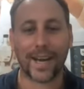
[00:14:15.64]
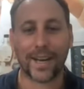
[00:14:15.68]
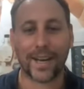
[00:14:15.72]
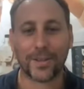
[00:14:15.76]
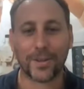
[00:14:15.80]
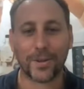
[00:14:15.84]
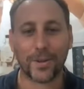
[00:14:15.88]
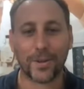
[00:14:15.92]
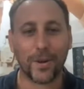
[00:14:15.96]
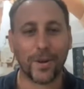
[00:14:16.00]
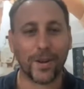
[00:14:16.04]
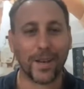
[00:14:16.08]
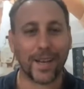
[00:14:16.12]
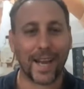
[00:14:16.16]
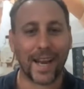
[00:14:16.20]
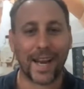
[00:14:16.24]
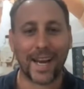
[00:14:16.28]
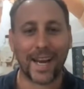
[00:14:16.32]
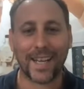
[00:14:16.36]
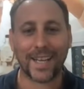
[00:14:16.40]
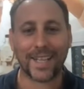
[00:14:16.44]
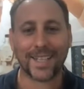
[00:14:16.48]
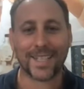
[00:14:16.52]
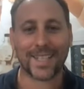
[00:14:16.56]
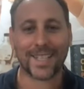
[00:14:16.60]
out to all
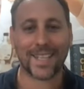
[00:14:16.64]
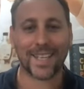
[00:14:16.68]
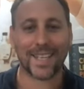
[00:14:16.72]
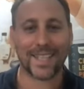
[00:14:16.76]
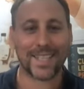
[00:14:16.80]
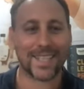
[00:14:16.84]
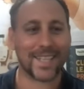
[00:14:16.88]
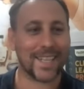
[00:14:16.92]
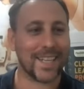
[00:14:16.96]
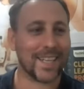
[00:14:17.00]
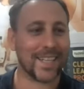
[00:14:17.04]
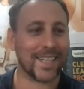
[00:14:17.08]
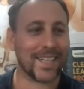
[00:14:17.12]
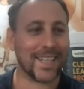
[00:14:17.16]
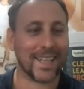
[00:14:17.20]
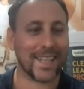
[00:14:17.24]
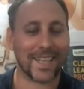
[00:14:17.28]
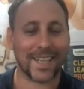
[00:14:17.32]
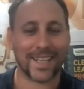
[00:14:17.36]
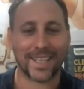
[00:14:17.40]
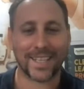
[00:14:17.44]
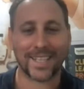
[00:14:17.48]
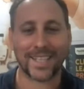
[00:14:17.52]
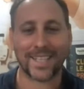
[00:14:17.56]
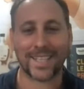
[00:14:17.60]
ladies listening to
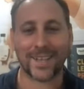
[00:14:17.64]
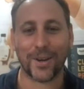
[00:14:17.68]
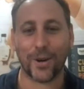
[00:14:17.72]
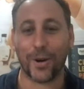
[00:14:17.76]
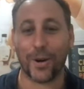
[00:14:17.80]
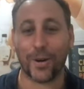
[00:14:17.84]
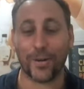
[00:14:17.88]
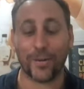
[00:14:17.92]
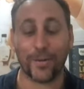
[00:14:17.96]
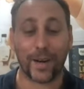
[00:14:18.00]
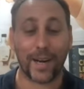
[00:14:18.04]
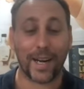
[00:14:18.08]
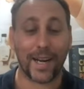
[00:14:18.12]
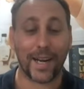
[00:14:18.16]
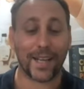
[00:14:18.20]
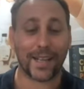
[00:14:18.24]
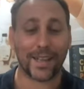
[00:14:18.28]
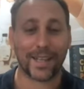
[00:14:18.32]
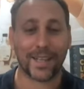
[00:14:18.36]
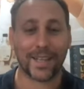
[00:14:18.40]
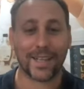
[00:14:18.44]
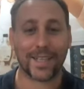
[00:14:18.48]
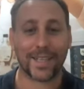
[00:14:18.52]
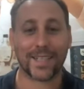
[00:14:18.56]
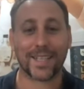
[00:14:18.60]
this or reading
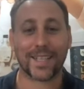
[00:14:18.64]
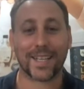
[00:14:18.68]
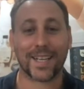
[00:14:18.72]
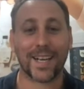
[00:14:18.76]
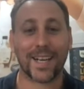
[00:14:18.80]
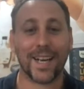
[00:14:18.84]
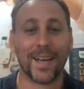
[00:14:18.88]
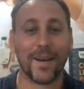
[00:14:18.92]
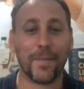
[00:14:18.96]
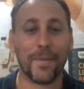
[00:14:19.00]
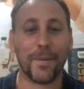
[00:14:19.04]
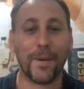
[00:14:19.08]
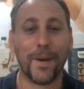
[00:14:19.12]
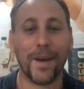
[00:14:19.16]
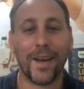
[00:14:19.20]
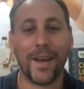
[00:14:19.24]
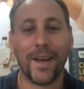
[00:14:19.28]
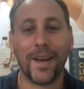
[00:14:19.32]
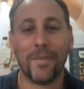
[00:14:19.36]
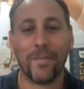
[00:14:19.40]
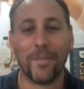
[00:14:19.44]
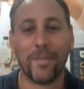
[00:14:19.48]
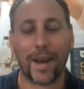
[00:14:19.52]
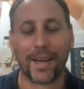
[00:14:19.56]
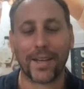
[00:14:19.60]
this clip,
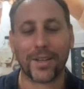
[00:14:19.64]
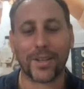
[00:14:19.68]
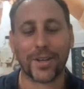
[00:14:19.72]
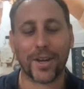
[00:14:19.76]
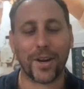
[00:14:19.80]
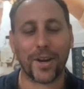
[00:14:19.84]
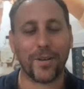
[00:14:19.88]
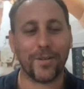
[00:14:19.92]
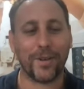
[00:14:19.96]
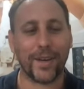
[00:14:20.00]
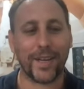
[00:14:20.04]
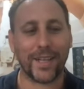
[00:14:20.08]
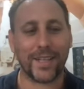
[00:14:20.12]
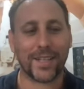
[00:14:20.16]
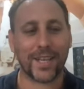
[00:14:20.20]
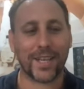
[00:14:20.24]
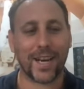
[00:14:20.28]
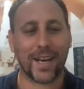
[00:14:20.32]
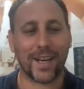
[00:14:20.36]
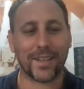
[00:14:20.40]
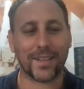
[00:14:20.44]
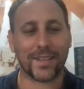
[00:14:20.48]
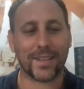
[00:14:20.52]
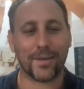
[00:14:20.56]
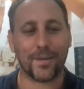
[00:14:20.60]
make sure you reach
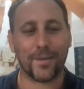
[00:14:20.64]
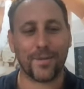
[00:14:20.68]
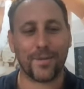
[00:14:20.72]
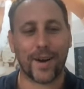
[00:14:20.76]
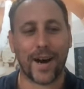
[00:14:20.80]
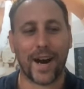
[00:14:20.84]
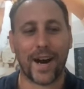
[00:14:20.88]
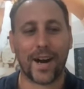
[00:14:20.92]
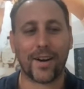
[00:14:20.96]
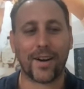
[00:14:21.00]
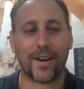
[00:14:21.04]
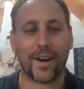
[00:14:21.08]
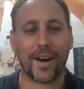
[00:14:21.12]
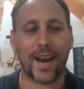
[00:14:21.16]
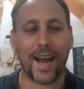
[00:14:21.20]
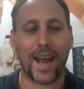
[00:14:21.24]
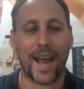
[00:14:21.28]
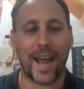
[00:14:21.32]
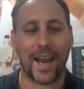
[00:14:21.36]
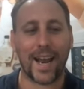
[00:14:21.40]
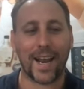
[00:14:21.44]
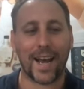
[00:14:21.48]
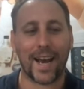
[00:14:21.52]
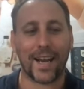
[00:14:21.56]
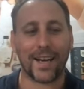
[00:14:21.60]
out to Farah
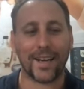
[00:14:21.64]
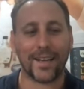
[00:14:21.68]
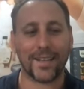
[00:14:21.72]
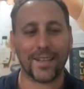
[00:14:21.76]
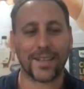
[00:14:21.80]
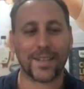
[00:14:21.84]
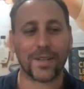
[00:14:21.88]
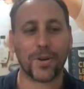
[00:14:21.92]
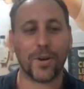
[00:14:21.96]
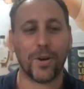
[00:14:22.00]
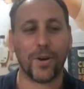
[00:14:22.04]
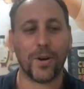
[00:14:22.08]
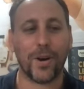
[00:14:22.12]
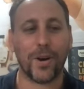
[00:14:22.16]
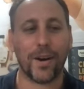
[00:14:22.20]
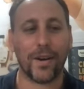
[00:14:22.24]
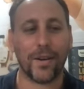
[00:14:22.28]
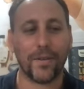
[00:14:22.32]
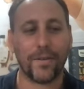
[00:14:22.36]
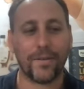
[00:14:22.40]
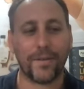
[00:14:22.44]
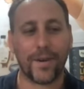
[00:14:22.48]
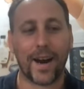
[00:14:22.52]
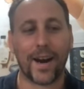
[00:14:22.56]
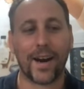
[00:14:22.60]
at
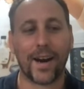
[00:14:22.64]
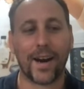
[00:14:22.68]
Farah_fitnurse